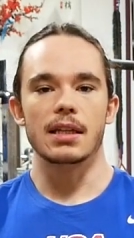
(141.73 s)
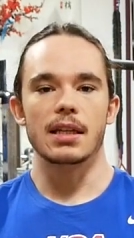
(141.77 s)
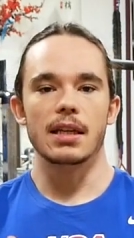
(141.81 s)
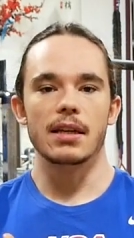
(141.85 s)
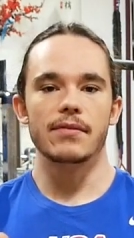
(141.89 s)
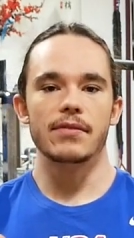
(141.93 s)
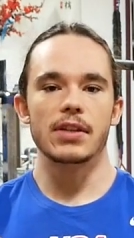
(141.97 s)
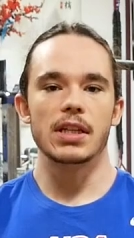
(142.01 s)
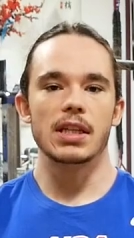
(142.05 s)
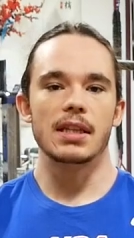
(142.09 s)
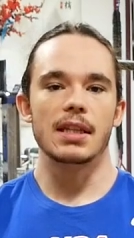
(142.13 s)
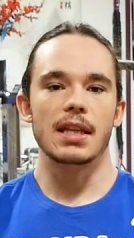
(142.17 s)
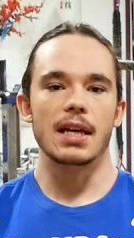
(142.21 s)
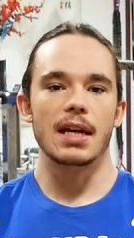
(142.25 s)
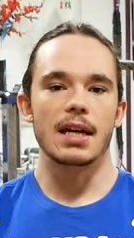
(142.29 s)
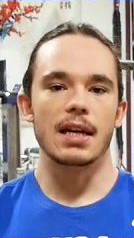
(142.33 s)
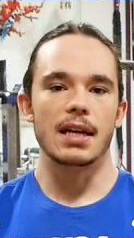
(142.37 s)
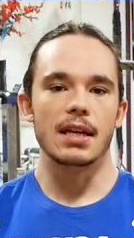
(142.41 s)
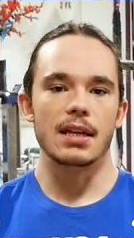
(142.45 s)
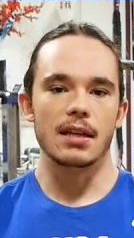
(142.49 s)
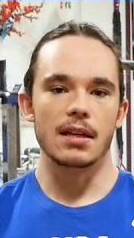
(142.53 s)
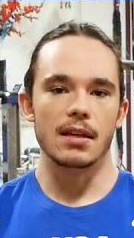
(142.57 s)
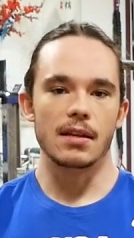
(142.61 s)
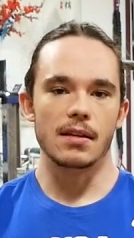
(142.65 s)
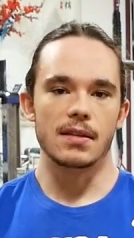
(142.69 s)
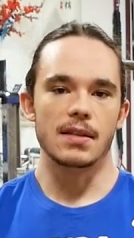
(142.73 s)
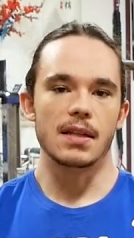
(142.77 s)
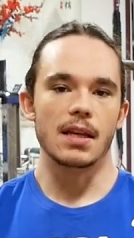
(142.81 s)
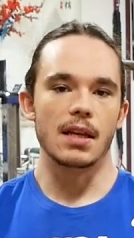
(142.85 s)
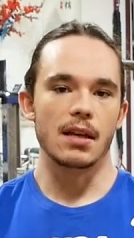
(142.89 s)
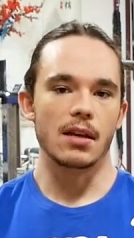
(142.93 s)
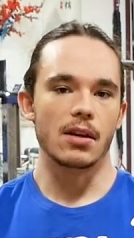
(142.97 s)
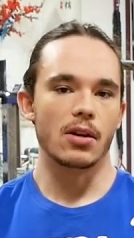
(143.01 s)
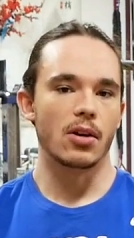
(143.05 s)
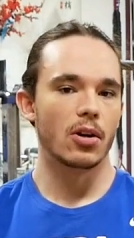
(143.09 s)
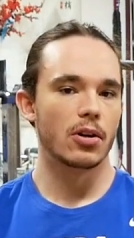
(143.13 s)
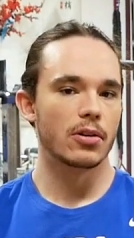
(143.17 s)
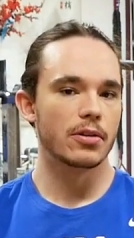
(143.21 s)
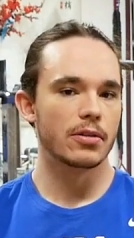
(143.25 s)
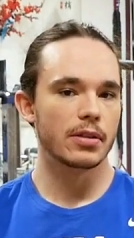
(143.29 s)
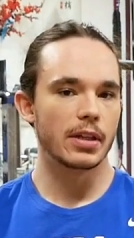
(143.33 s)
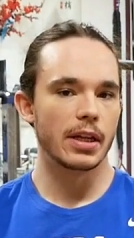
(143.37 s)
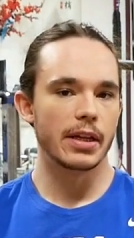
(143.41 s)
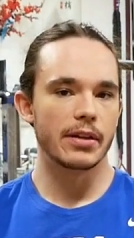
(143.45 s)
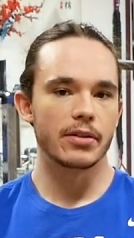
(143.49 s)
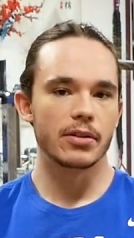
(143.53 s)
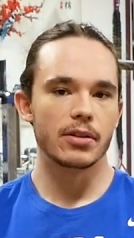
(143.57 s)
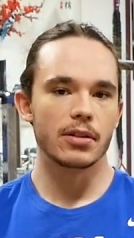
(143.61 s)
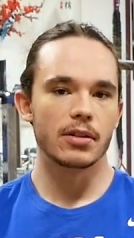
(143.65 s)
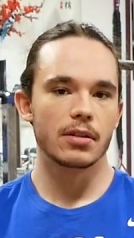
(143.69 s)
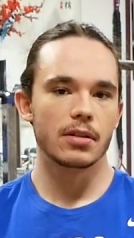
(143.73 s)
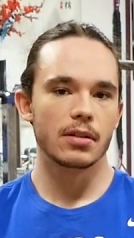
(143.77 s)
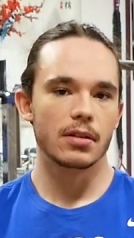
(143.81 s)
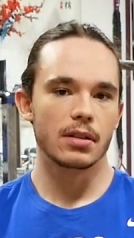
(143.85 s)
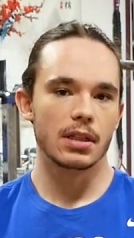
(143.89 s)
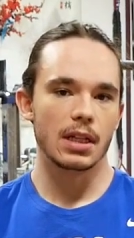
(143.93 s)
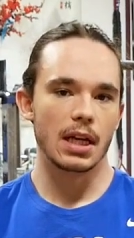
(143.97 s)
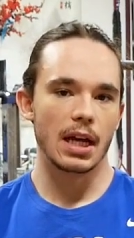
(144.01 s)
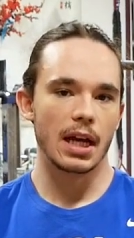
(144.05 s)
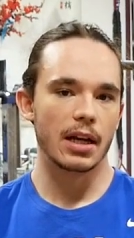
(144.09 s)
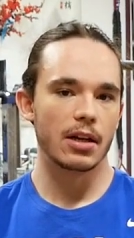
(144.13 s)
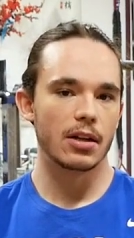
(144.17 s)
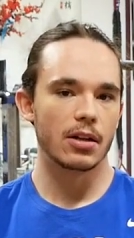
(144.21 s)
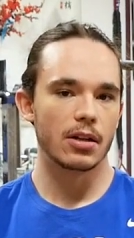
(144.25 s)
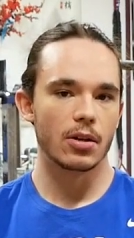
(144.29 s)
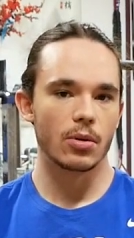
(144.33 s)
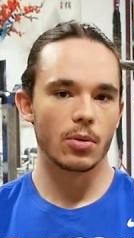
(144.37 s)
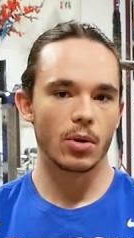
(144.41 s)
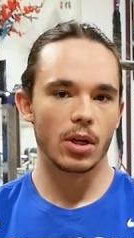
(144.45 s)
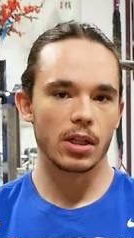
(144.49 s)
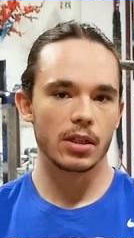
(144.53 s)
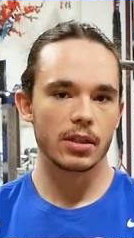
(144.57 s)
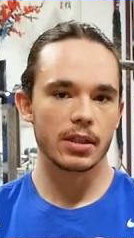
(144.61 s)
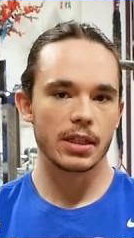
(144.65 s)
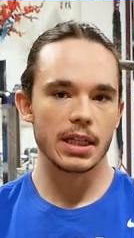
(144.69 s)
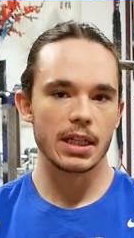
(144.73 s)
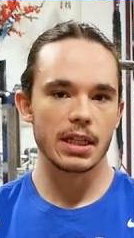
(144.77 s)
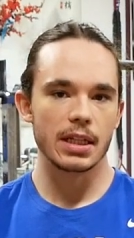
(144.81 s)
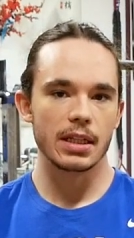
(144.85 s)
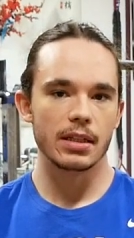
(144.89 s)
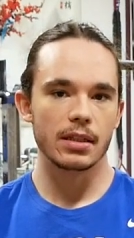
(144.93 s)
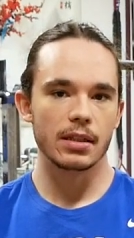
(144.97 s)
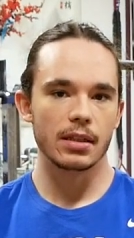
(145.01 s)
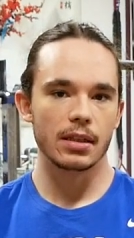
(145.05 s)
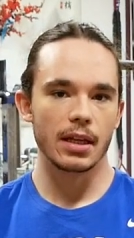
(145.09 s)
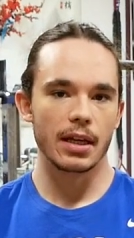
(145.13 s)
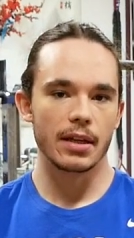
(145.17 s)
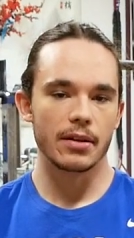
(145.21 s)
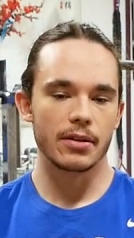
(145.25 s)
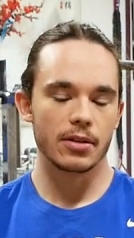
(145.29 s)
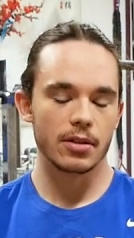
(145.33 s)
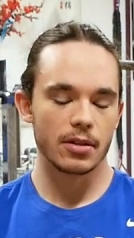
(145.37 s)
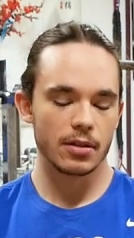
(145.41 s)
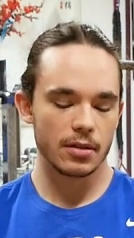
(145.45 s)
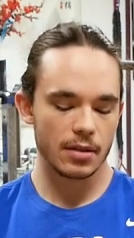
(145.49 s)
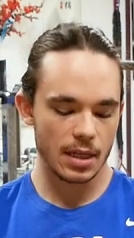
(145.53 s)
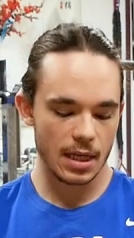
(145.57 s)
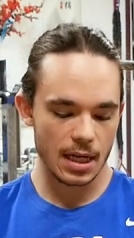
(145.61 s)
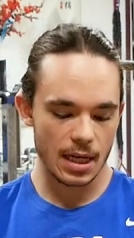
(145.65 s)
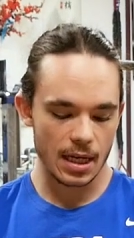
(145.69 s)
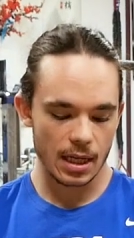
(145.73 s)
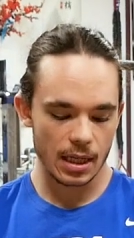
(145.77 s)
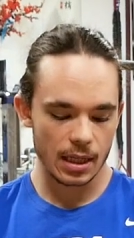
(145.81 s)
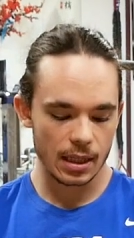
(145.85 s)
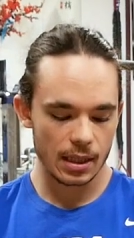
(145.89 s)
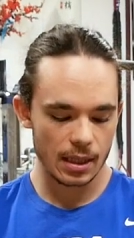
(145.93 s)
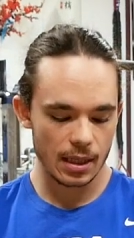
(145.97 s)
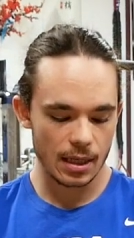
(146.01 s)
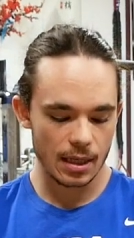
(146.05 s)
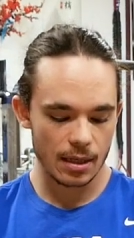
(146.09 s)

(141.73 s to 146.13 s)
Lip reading: Given that it's a harder leather, higher quality leather that